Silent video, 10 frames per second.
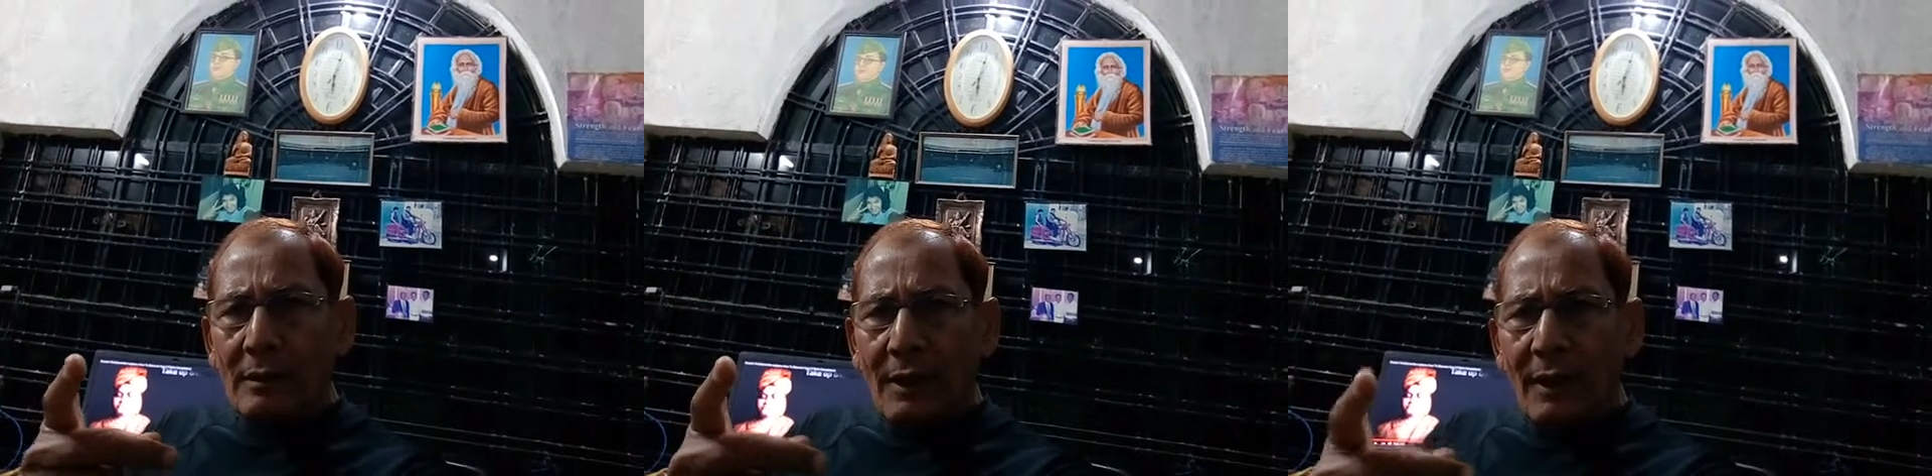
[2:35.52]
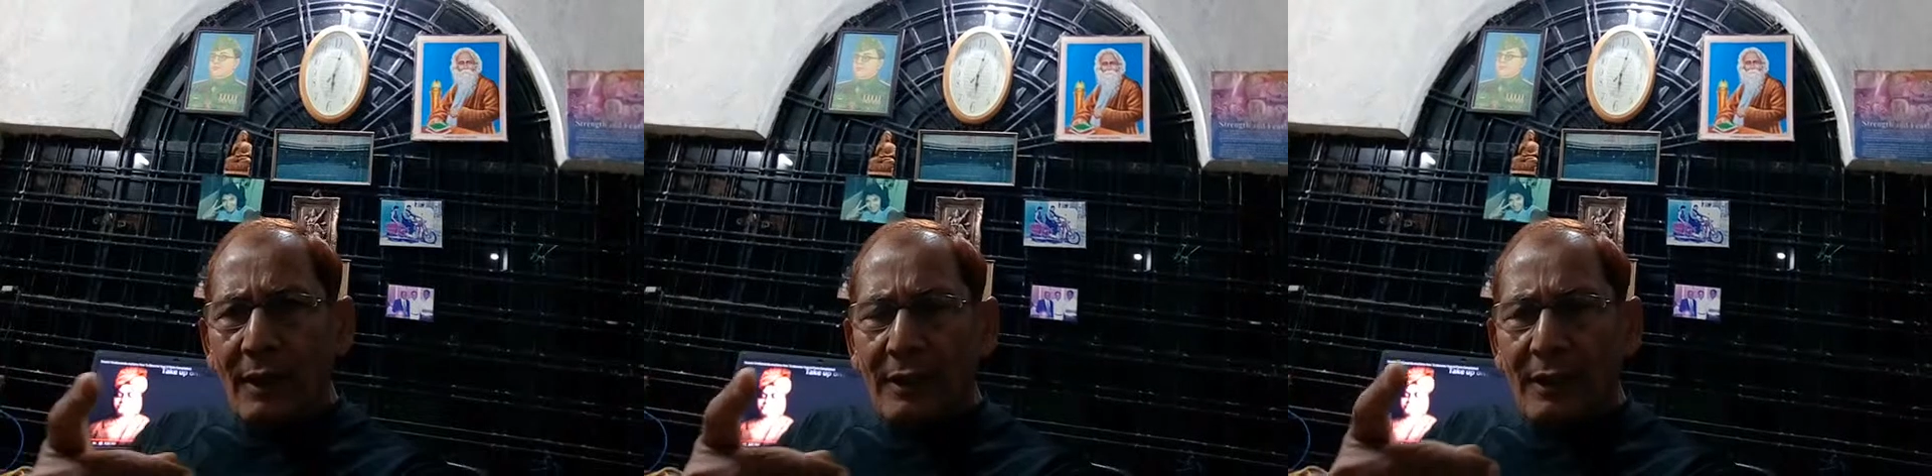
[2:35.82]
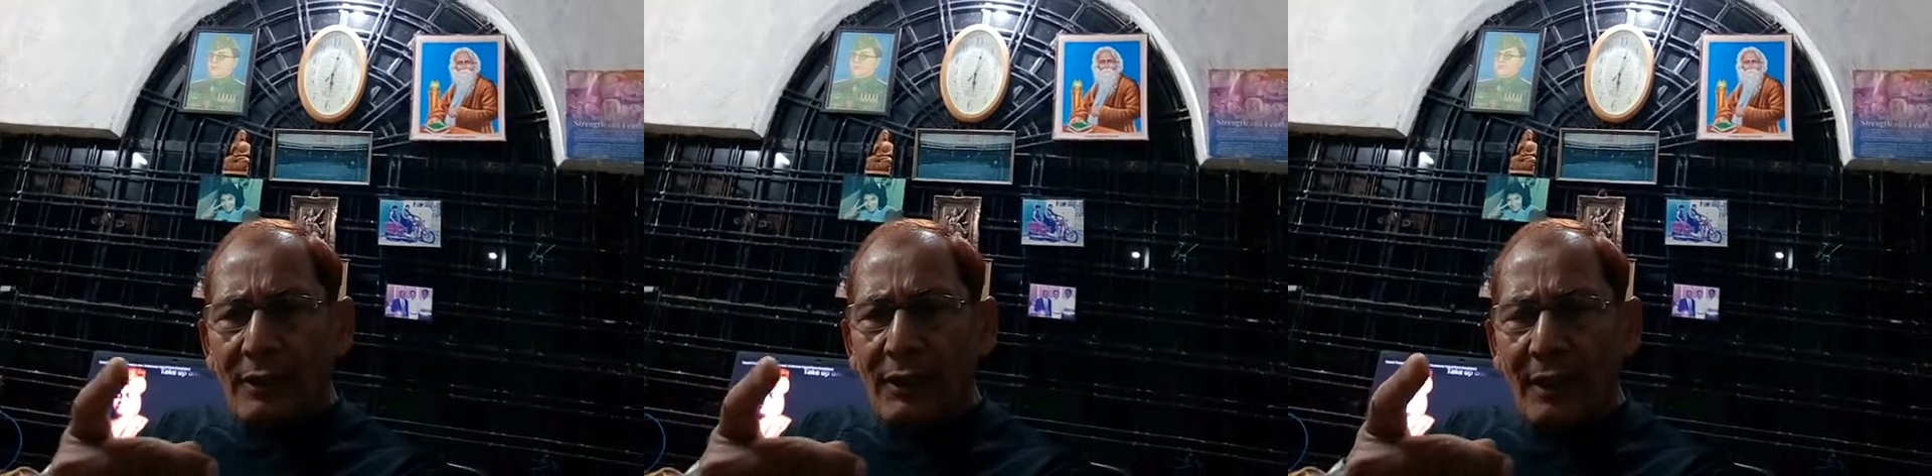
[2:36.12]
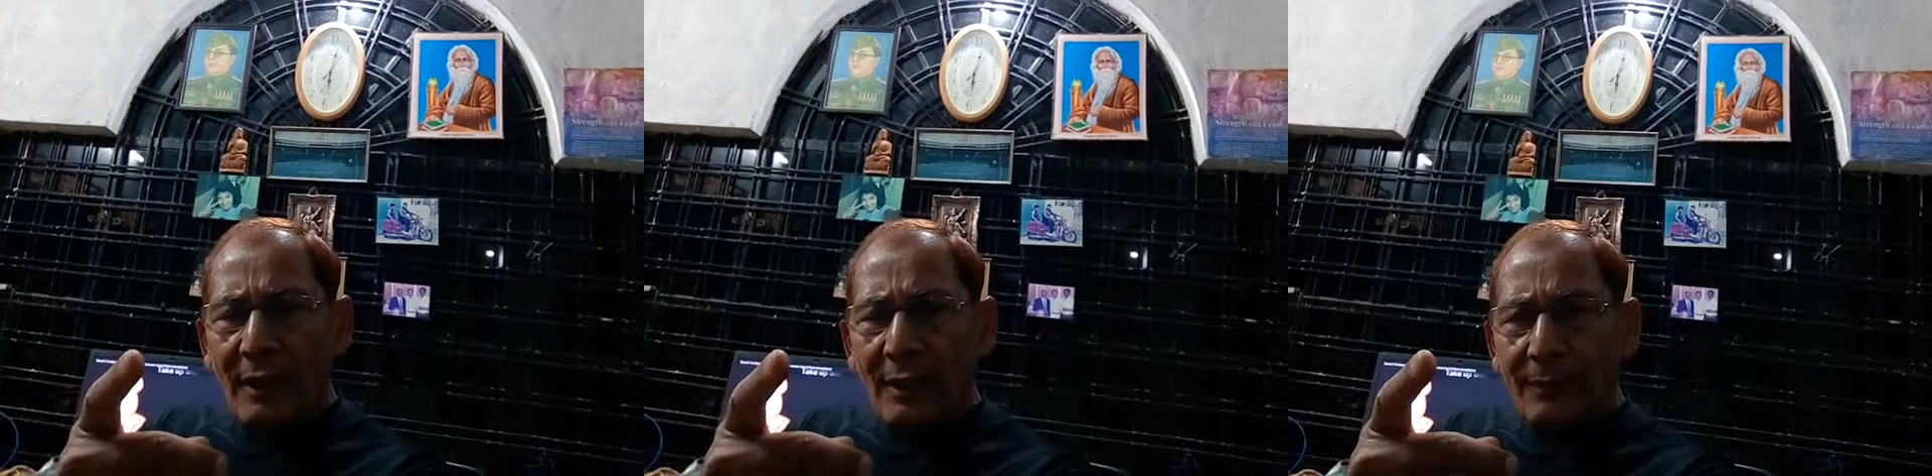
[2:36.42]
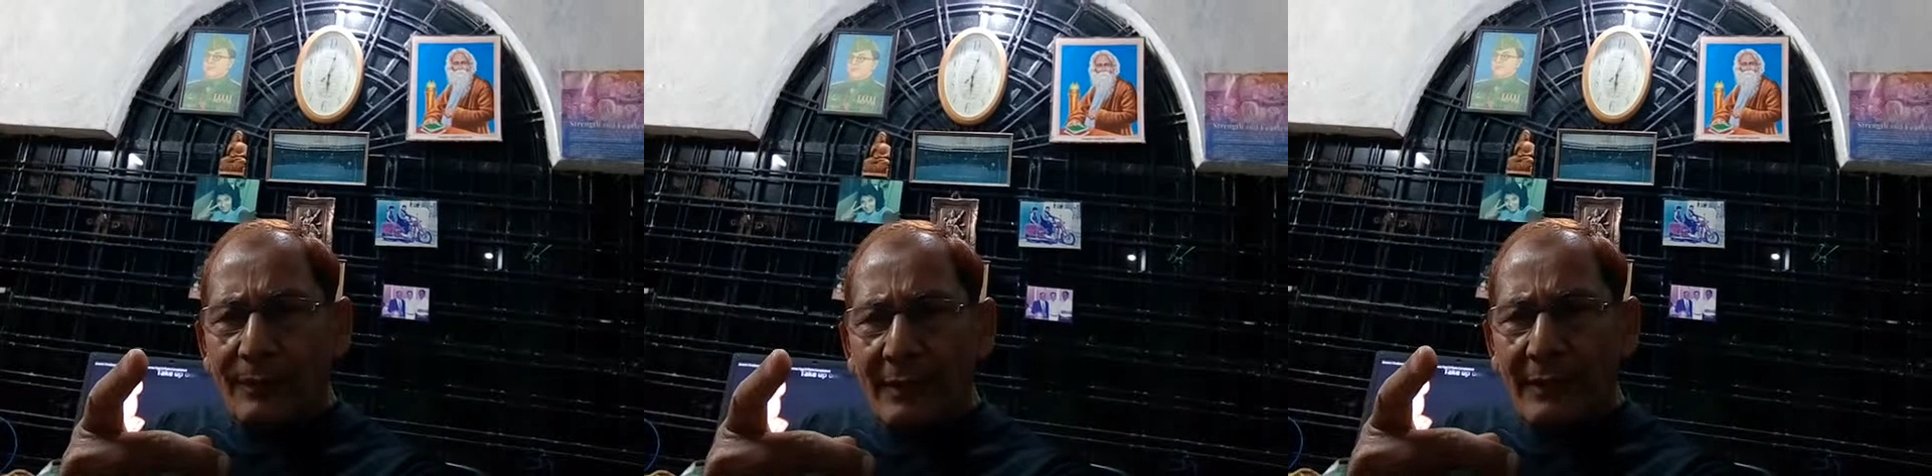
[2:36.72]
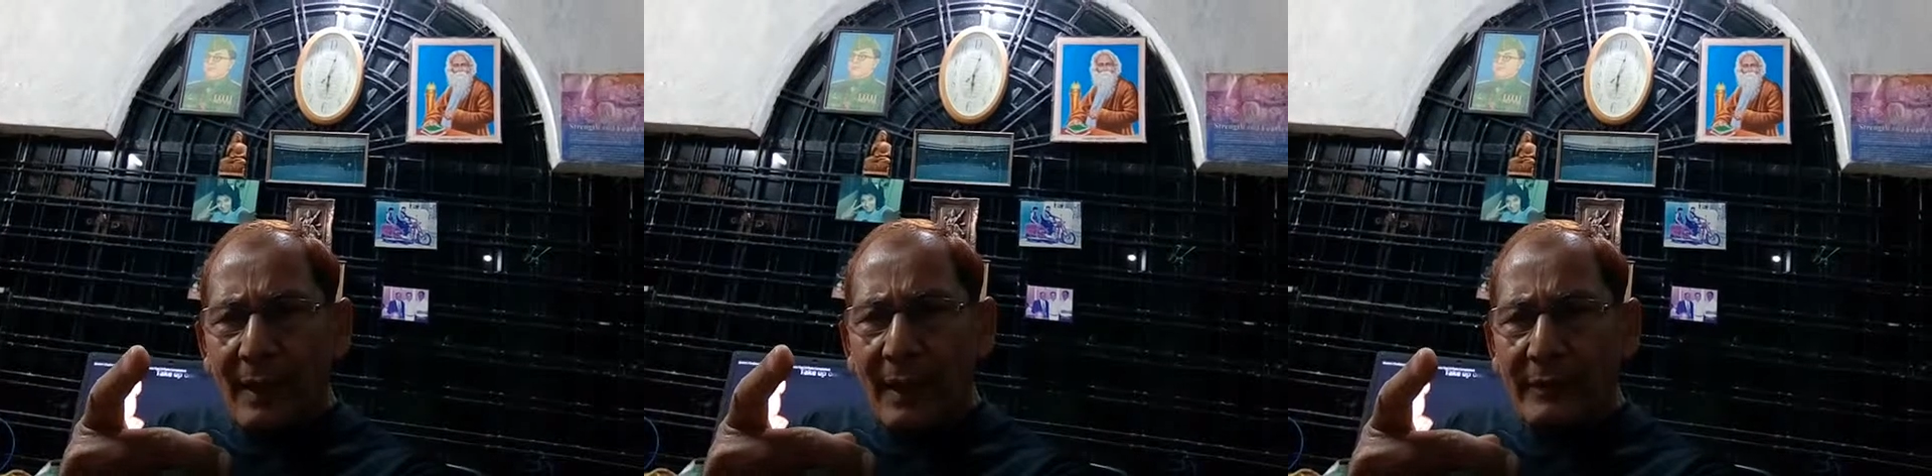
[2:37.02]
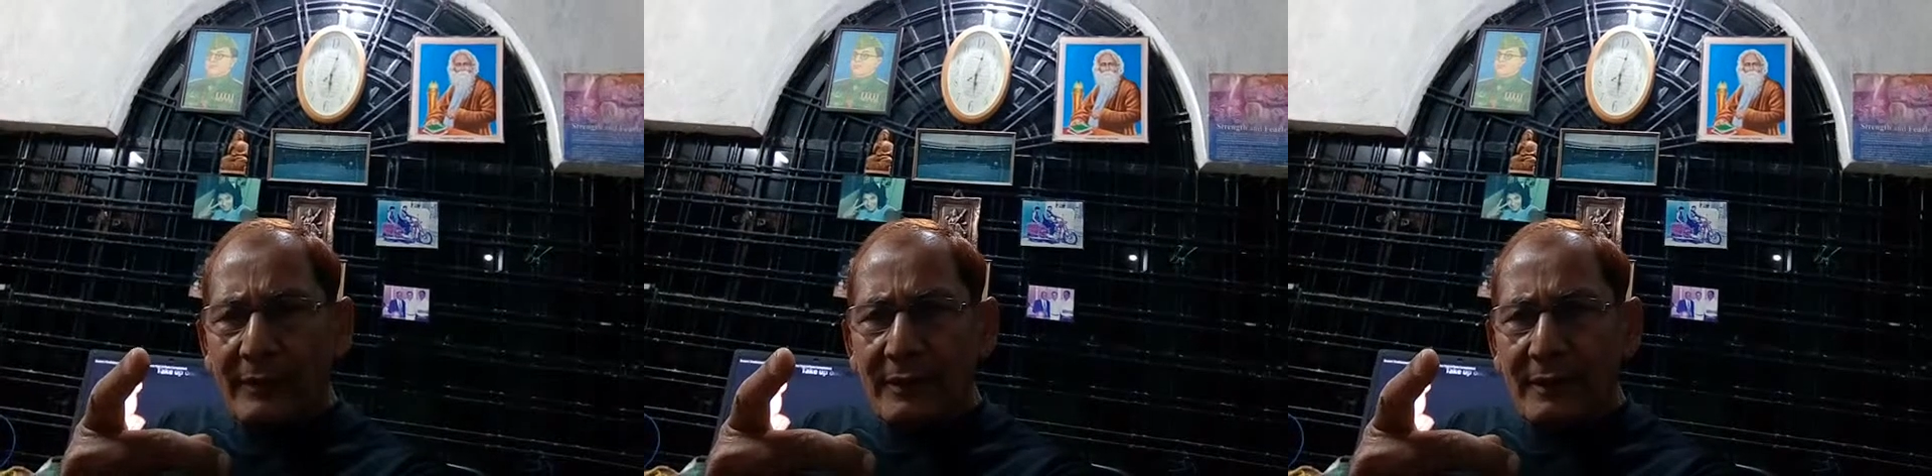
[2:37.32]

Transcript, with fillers: This is the secret of success.